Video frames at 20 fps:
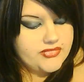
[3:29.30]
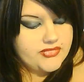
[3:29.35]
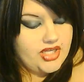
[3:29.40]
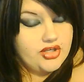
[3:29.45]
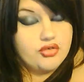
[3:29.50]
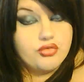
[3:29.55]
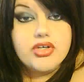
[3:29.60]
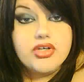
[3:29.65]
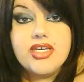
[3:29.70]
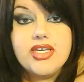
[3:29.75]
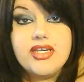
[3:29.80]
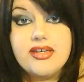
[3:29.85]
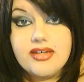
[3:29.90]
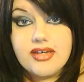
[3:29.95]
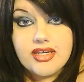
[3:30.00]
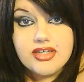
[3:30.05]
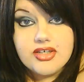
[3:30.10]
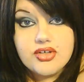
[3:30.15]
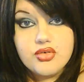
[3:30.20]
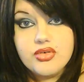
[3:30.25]
I agree.
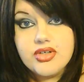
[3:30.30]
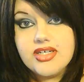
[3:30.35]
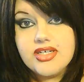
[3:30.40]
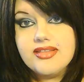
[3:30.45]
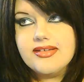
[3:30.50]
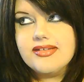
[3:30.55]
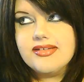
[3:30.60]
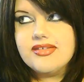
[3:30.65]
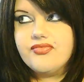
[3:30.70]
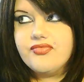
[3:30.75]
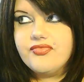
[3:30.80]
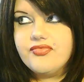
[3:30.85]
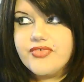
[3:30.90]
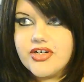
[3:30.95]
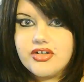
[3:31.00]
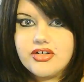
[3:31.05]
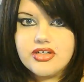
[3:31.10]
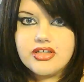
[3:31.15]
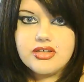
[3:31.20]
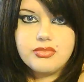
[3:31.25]
I agree. That's a
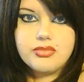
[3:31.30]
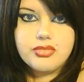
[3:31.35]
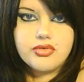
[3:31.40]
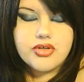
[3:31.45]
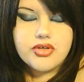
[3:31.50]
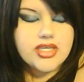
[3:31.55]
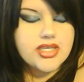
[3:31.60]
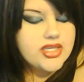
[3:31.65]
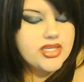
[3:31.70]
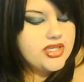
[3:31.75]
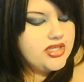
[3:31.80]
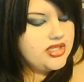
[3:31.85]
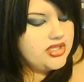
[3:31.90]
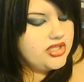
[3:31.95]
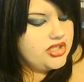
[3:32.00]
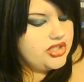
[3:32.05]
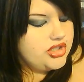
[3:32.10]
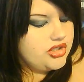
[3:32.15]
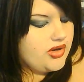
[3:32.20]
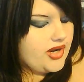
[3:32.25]
very good point.
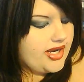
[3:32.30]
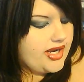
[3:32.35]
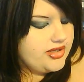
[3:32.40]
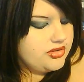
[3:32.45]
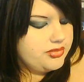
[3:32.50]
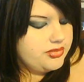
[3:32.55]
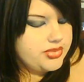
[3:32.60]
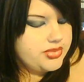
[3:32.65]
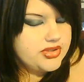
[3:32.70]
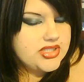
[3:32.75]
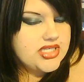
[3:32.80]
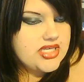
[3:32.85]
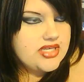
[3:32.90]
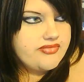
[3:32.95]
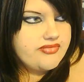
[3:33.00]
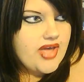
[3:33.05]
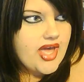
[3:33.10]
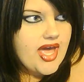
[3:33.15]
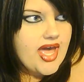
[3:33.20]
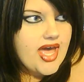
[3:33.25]
You know, I don't
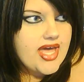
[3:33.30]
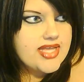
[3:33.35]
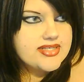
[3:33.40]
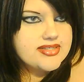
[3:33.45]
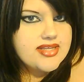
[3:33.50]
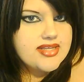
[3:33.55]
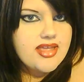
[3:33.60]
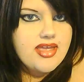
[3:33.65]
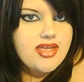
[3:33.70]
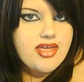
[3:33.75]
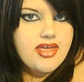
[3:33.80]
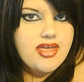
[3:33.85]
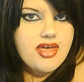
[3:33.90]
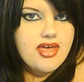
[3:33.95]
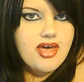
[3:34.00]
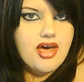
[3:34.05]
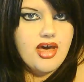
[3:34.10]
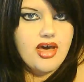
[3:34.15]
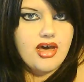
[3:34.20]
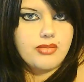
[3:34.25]
believe as
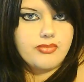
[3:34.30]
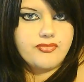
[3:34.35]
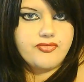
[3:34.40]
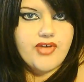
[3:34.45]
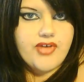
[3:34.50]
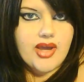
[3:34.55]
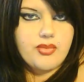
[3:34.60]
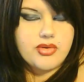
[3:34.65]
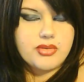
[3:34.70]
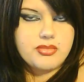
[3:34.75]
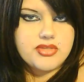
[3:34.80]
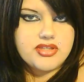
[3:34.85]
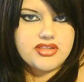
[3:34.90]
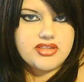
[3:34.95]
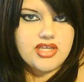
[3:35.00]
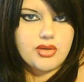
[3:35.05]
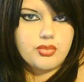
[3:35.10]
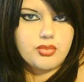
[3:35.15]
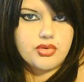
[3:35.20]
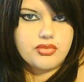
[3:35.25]
fat women
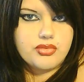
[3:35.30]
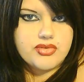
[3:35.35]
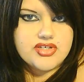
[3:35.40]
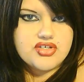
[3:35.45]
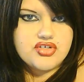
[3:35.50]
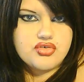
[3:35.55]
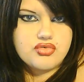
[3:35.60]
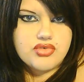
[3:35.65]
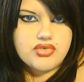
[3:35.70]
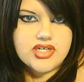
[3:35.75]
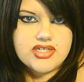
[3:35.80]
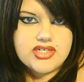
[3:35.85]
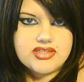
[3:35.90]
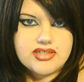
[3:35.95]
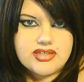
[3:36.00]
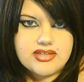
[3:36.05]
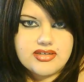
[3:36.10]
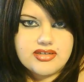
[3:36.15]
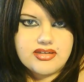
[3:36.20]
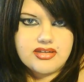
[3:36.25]
that we're
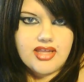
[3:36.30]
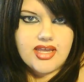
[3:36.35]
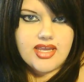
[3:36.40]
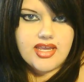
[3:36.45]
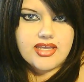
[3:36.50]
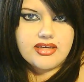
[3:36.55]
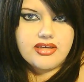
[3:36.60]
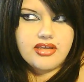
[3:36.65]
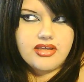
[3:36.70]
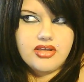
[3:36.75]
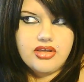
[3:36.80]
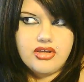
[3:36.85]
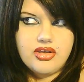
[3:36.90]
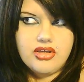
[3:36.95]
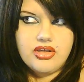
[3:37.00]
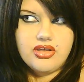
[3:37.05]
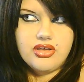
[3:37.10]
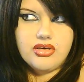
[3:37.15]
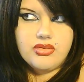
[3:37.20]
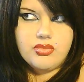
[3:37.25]
restricted, like,
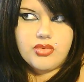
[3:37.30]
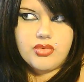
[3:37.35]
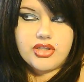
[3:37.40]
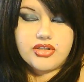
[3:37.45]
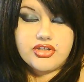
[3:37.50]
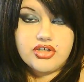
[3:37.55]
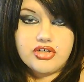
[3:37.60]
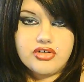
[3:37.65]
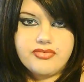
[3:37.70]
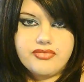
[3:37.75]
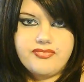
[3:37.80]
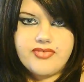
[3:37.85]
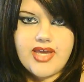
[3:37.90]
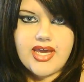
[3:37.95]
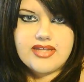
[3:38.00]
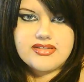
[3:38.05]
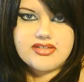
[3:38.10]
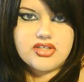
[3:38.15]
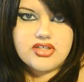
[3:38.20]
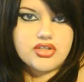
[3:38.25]
well, you're
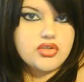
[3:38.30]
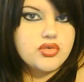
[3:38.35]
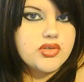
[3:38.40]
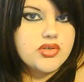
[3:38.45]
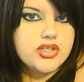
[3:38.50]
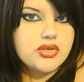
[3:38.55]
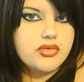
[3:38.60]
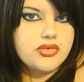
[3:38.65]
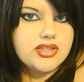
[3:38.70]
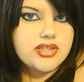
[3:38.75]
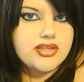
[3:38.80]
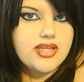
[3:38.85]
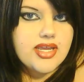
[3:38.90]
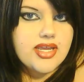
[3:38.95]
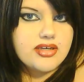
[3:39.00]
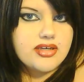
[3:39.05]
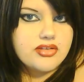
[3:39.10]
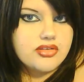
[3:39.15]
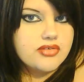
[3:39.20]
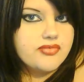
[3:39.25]
fat, so you can only
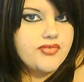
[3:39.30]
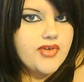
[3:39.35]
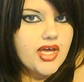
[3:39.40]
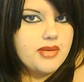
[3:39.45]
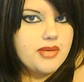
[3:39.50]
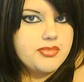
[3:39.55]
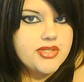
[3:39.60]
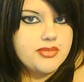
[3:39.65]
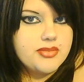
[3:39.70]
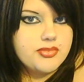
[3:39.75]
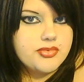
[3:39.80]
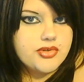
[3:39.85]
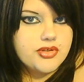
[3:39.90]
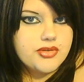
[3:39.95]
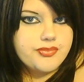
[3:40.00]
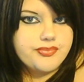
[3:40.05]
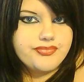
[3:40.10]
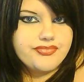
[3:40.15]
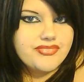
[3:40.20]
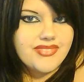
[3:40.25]
like other fat
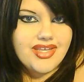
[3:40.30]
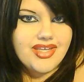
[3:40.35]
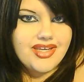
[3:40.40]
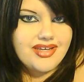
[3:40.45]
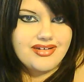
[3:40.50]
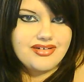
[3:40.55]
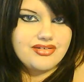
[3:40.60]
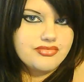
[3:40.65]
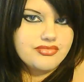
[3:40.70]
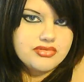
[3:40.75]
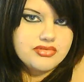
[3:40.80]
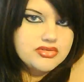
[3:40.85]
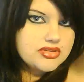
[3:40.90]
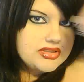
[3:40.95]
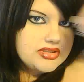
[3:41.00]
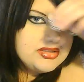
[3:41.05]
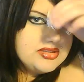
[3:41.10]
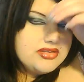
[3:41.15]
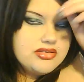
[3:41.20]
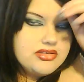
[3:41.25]
people. I don't,
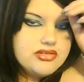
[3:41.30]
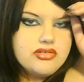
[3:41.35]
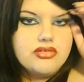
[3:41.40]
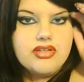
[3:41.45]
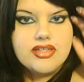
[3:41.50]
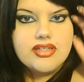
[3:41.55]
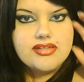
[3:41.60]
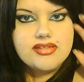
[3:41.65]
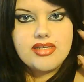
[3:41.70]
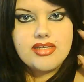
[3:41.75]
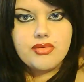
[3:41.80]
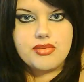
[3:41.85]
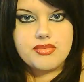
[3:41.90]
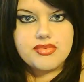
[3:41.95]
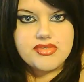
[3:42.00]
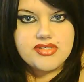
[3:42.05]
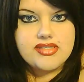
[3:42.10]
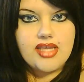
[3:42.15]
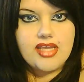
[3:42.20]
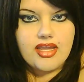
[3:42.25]
no, that's not what
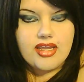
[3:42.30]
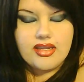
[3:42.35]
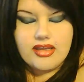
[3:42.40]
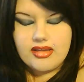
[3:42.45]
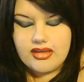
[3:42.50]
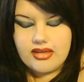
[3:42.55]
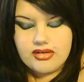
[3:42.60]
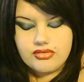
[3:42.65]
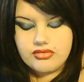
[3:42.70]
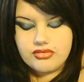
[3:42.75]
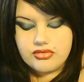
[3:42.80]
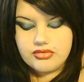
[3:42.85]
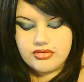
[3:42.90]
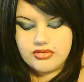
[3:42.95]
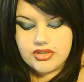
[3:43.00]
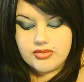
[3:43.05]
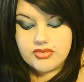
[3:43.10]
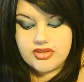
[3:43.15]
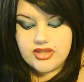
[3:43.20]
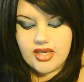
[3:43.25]
I'm saying. I don't
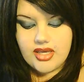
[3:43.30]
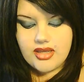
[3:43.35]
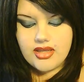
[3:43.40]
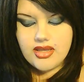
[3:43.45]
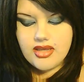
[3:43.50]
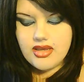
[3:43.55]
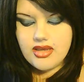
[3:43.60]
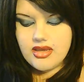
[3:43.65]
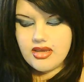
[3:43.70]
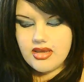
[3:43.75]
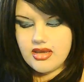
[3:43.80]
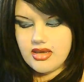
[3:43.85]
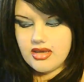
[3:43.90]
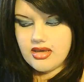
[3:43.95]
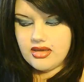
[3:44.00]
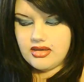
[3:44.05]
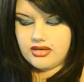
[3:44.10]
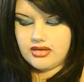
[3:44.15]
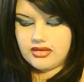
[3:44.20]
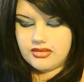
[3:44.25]
agree with that.
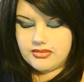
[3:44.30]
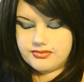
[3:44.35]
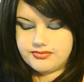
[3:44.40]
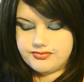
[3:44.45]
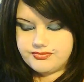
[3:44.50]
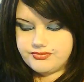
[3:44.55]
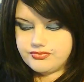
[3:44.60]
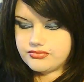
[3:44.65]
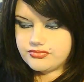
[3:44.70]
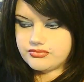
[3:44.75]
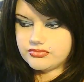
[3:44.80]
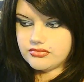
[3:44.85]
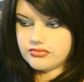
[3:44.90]
Um,